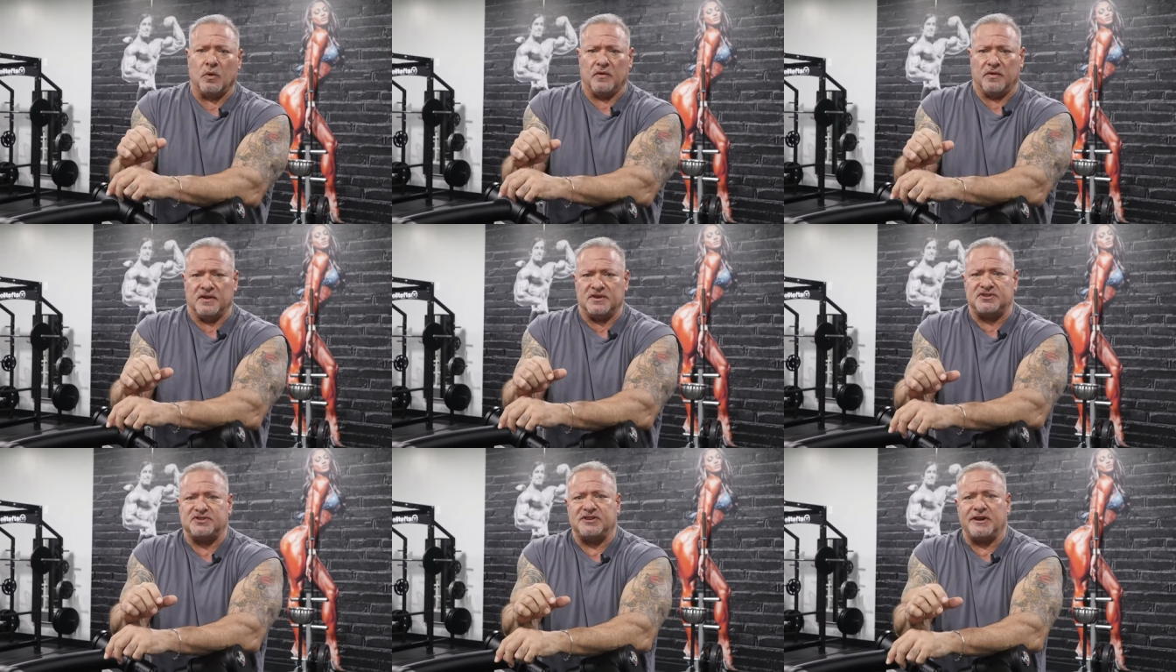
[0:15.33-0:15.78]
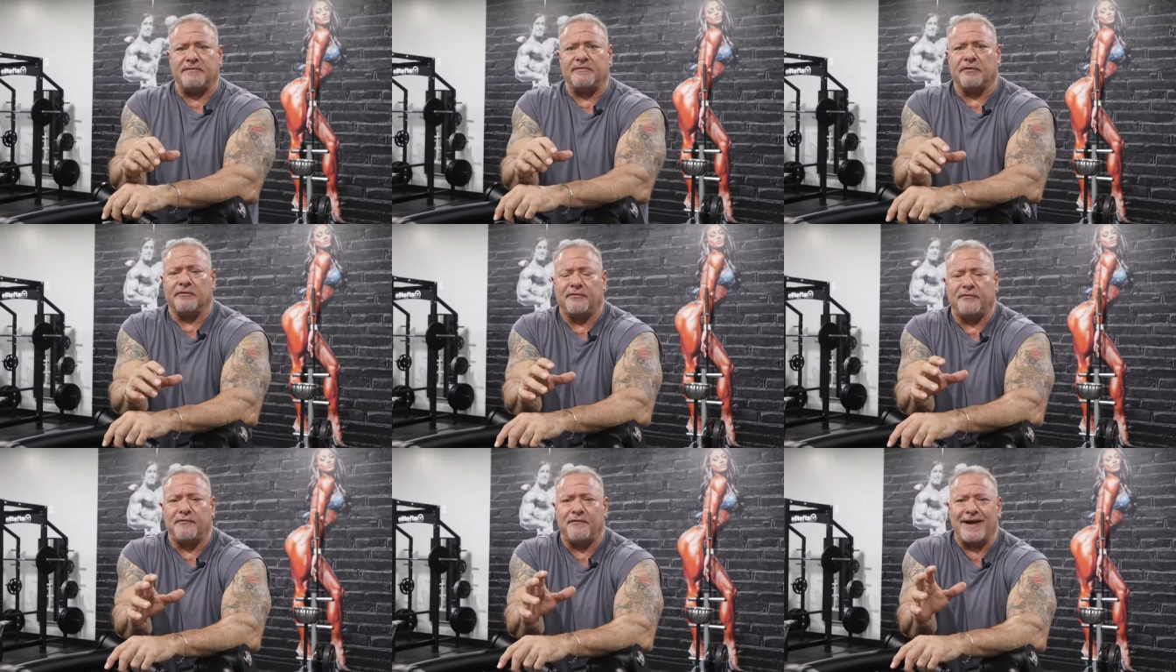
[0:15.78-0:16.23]
Well, there's
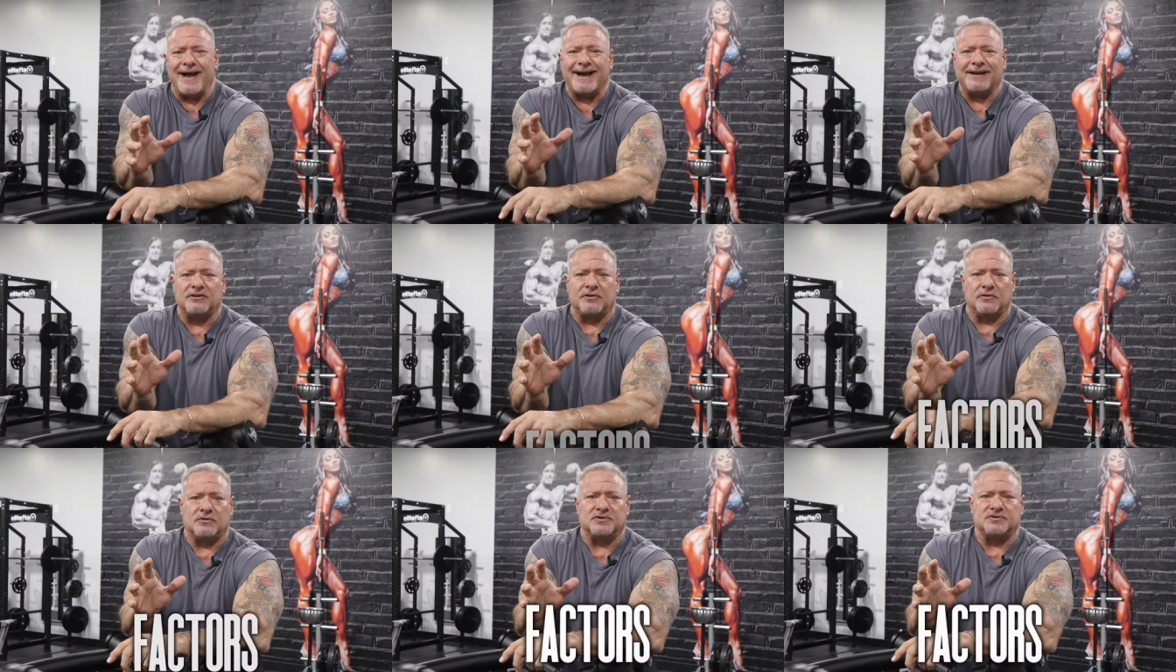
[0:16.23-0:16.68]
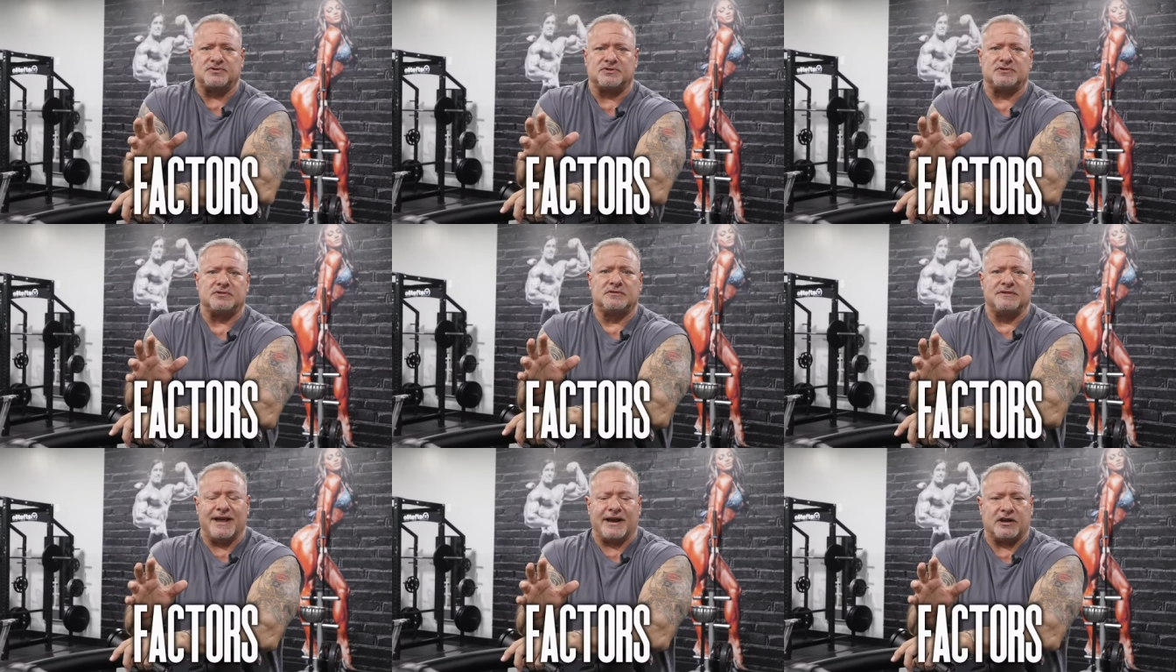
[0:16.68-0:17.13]
several factors
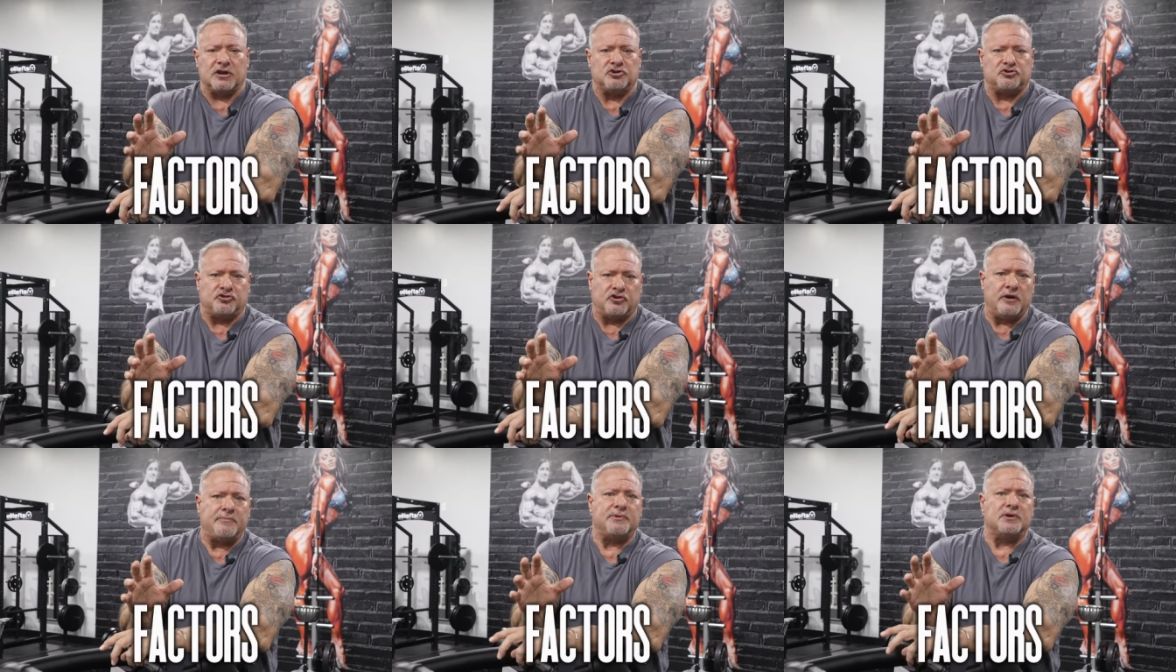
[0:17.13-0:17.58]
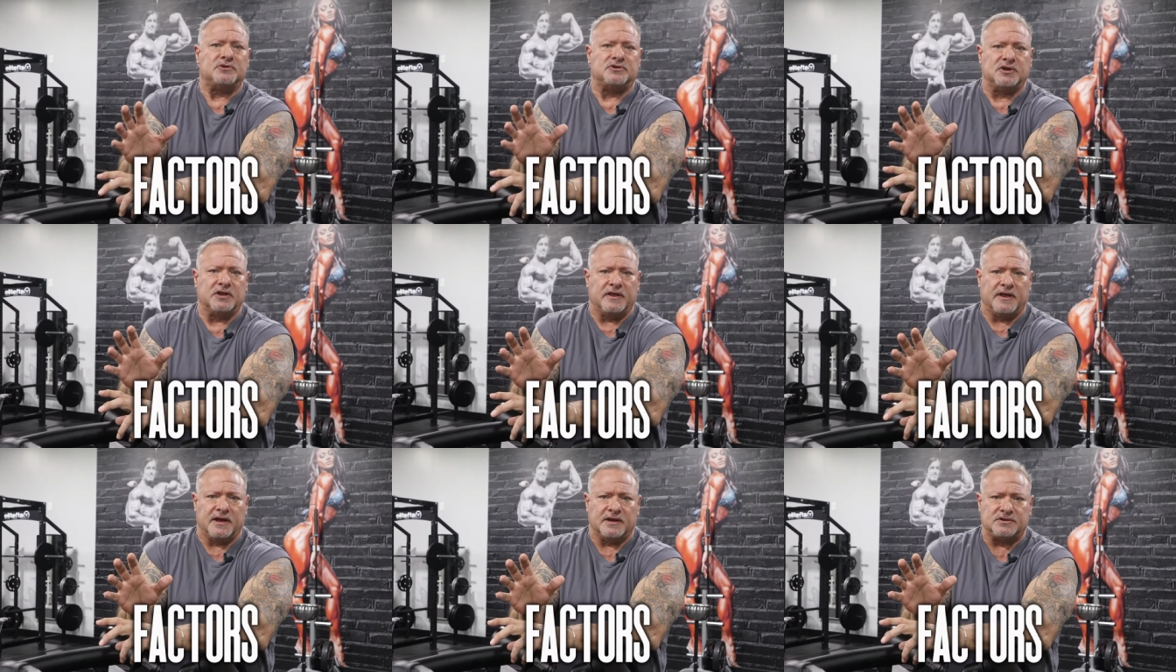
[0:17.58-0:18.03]
that contribute
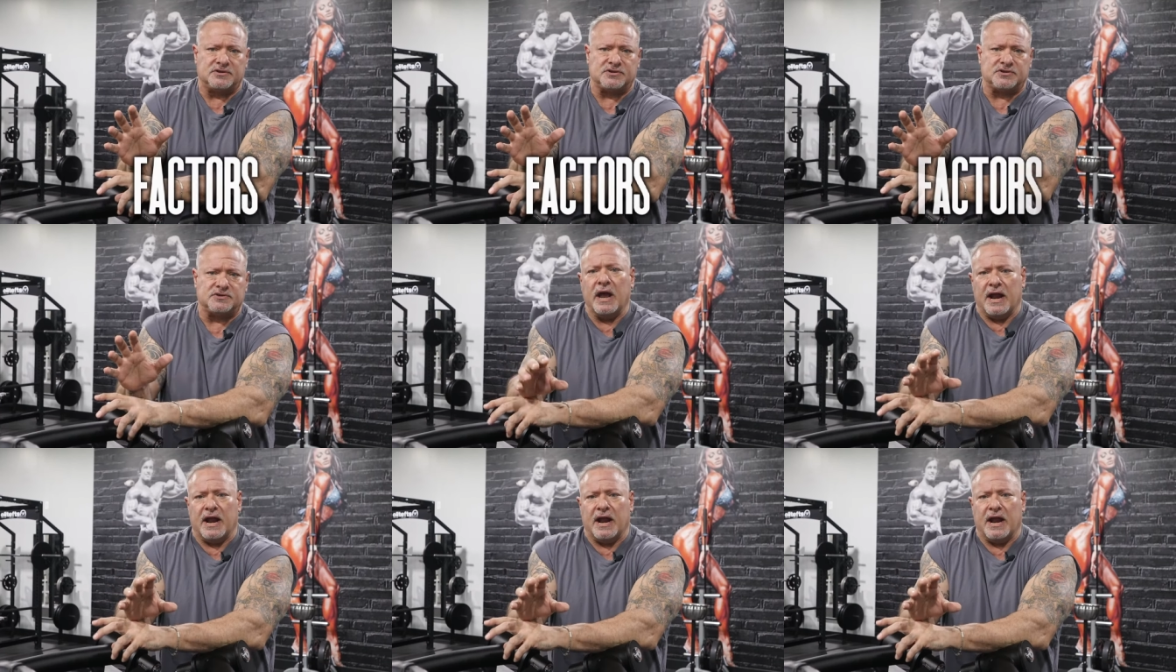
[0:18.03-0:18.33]
to this.